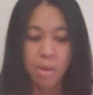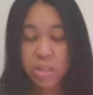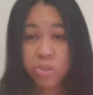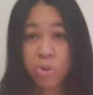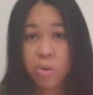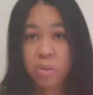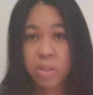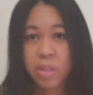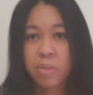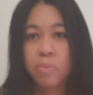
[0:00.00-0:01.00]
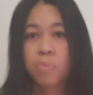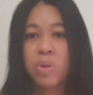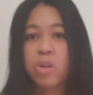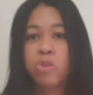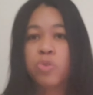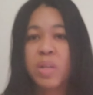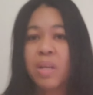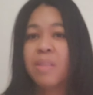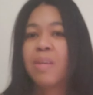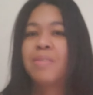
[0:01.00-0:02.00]
Internally, when you're
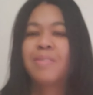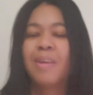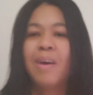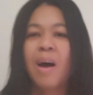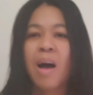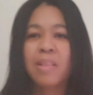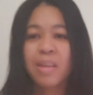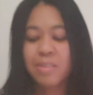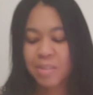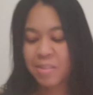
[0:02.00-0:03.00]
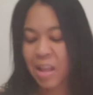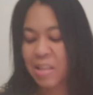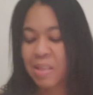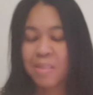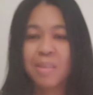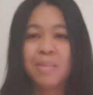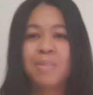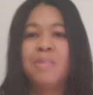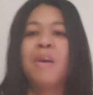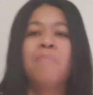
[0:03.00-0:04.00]
drinking this, I like to say that this
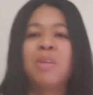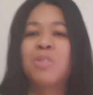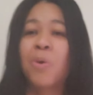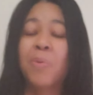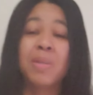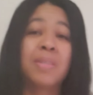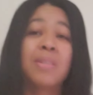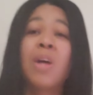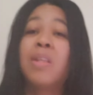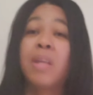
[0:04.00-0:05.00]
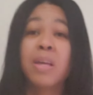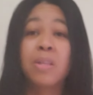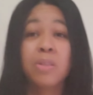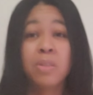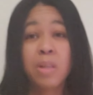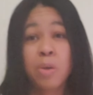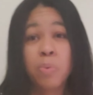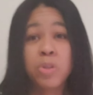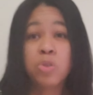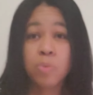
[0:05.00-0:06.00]
DMSO is a lot like
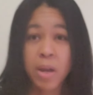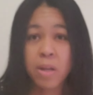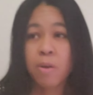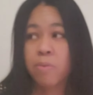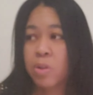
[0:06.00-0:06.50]
liquid Drano.